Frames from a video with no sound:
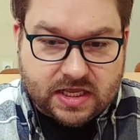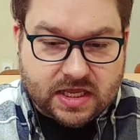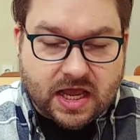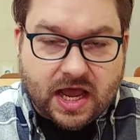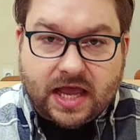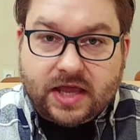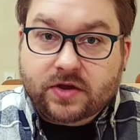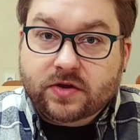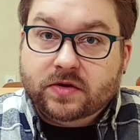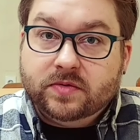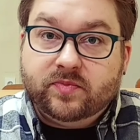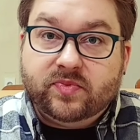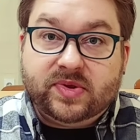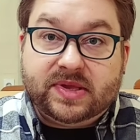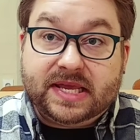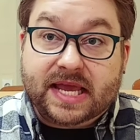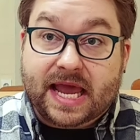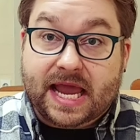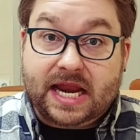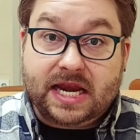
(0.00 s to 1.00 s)
I could
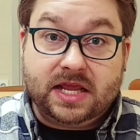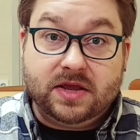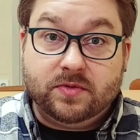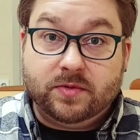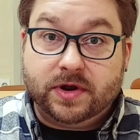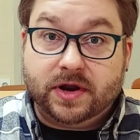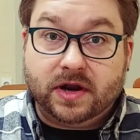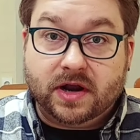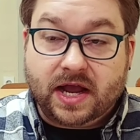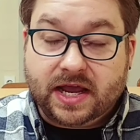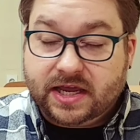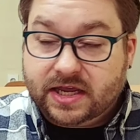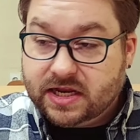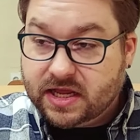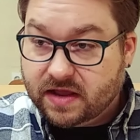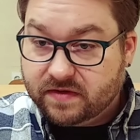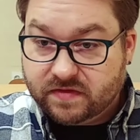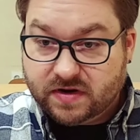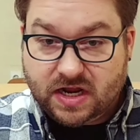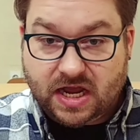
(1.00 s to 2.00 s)
be anywhere. I could
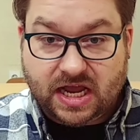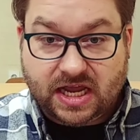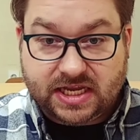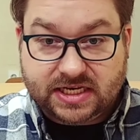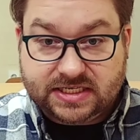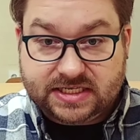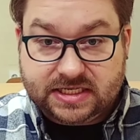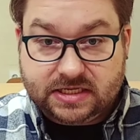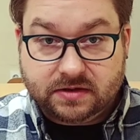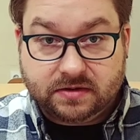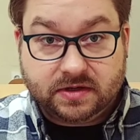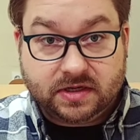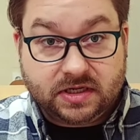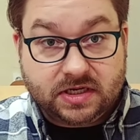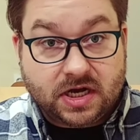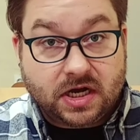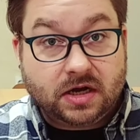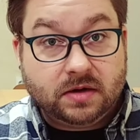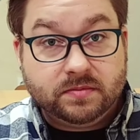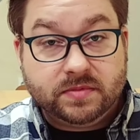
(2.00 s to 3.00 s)
have an idea
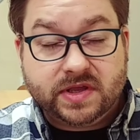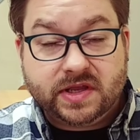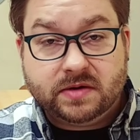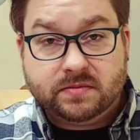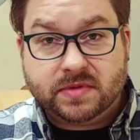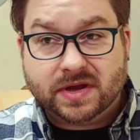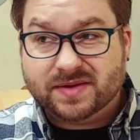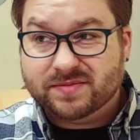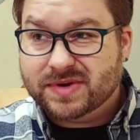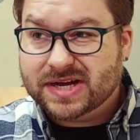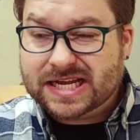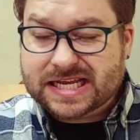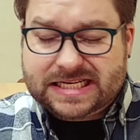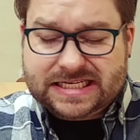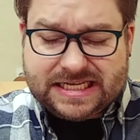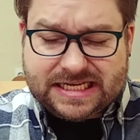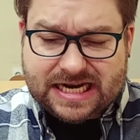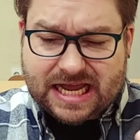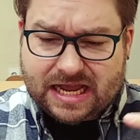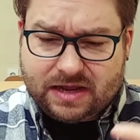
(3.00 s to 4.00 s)
come in my mind
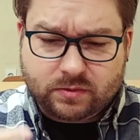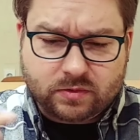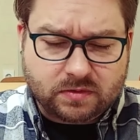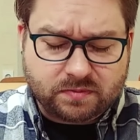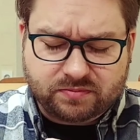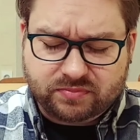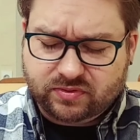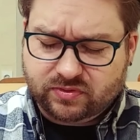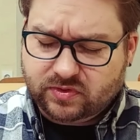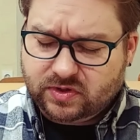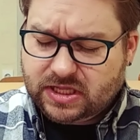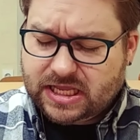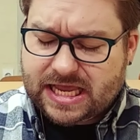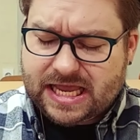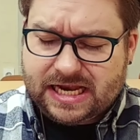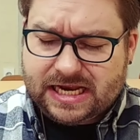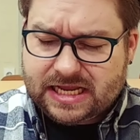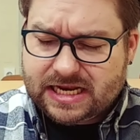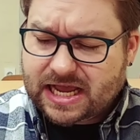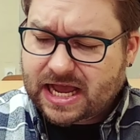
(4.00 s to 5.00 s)
and I will
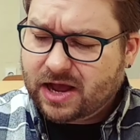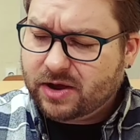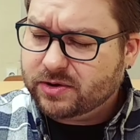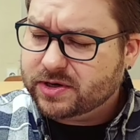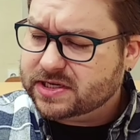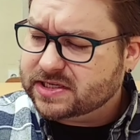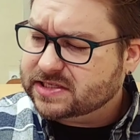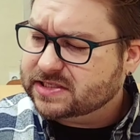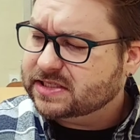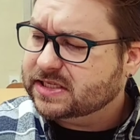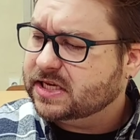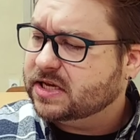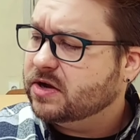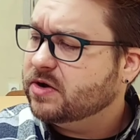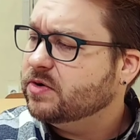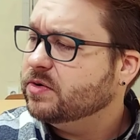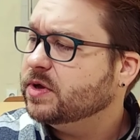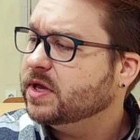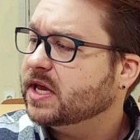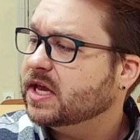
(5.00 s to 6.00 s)
plan it out and say,
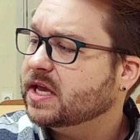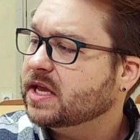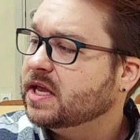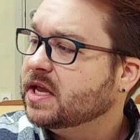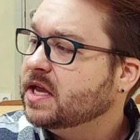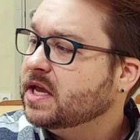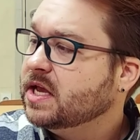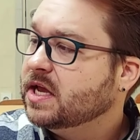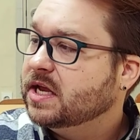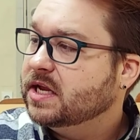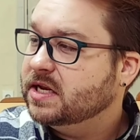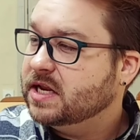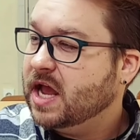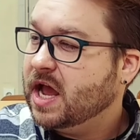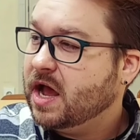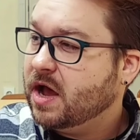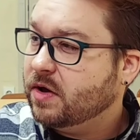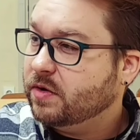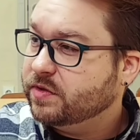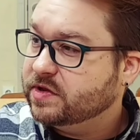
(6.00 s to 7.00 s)
okay,
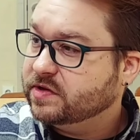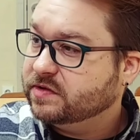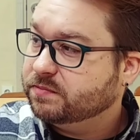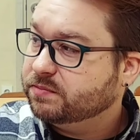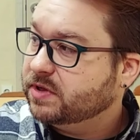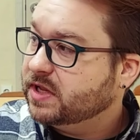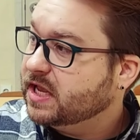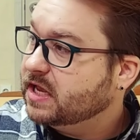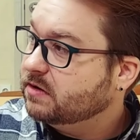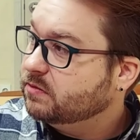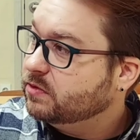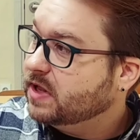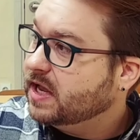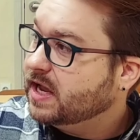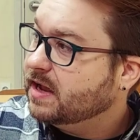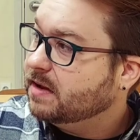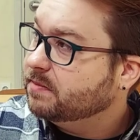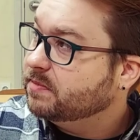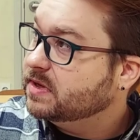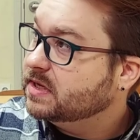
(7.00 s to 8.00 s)
now this plan will
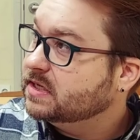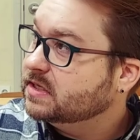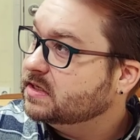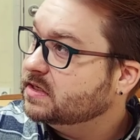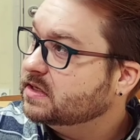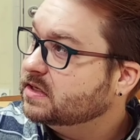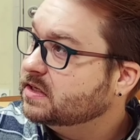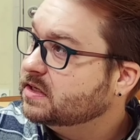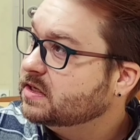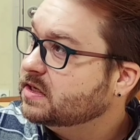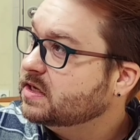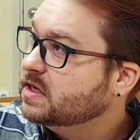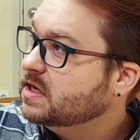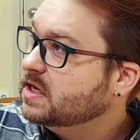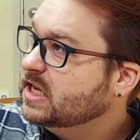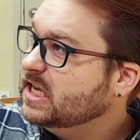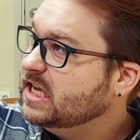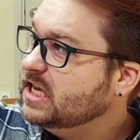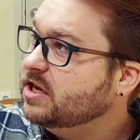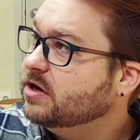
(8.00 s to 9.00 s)
happen
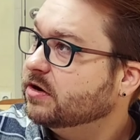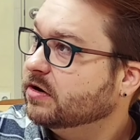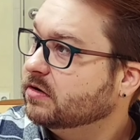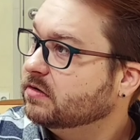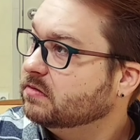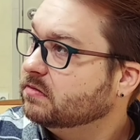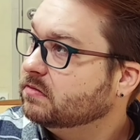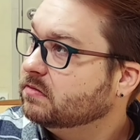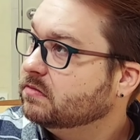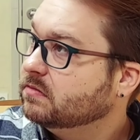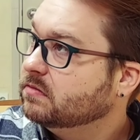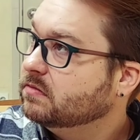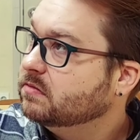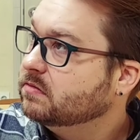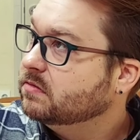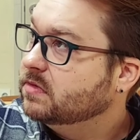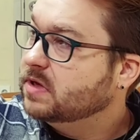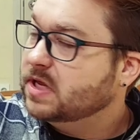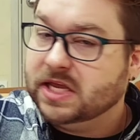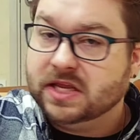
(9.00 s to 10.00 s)
here
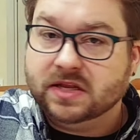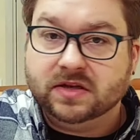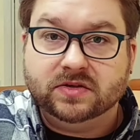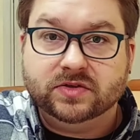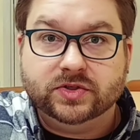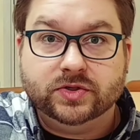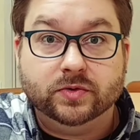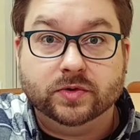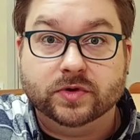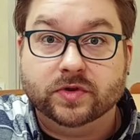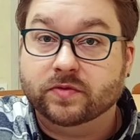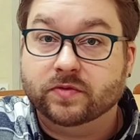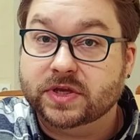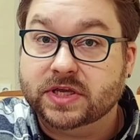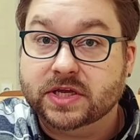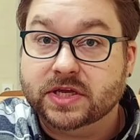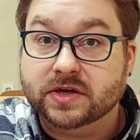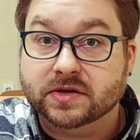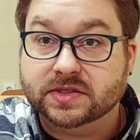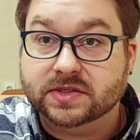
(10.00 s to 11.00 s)
in two or three
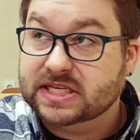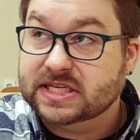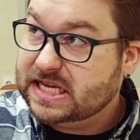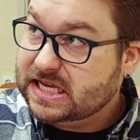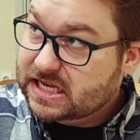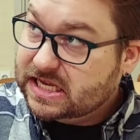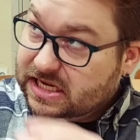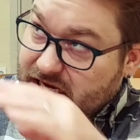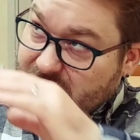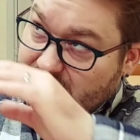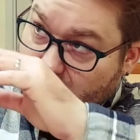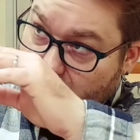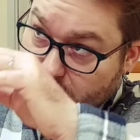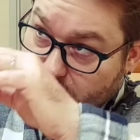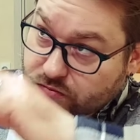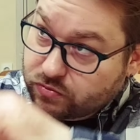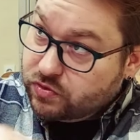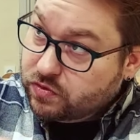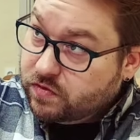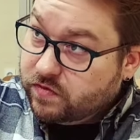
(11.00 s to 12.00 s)
years and I'll
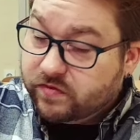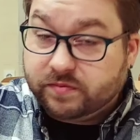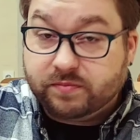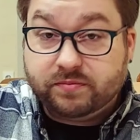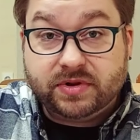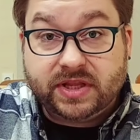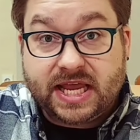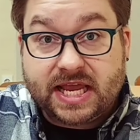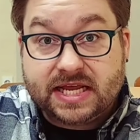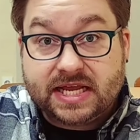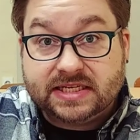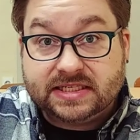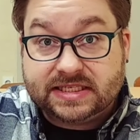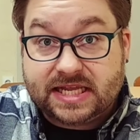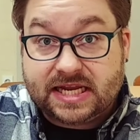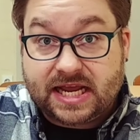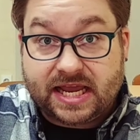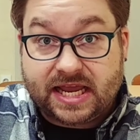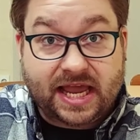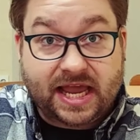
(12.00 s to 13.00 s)
move plans
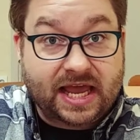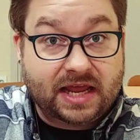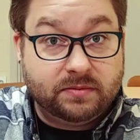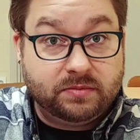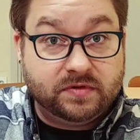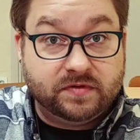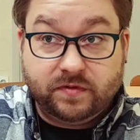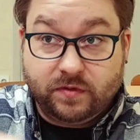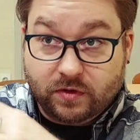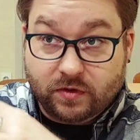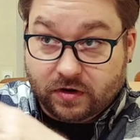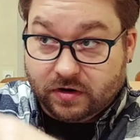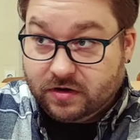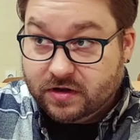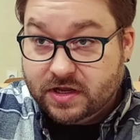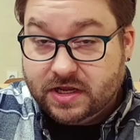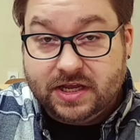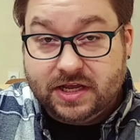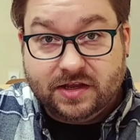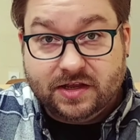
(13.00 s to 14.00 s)
that I had before
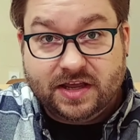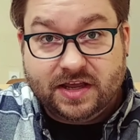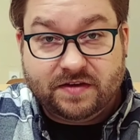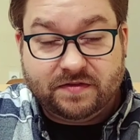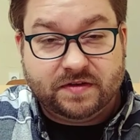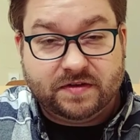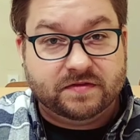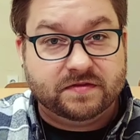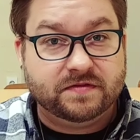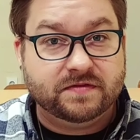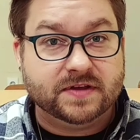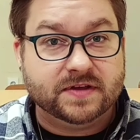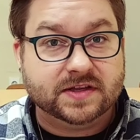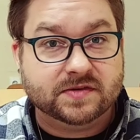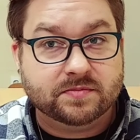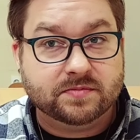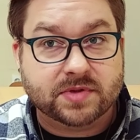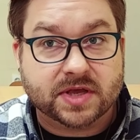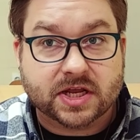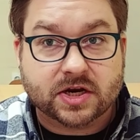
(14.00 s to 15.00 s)
if it fits
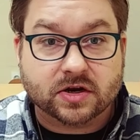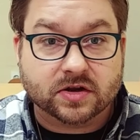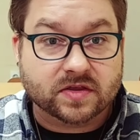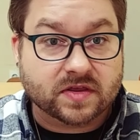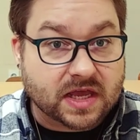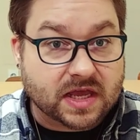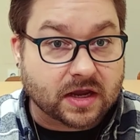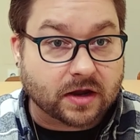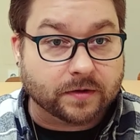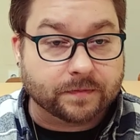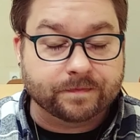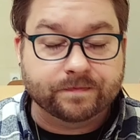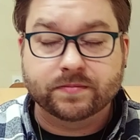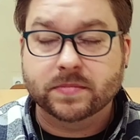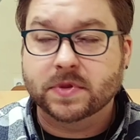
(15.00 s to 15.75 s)
better there.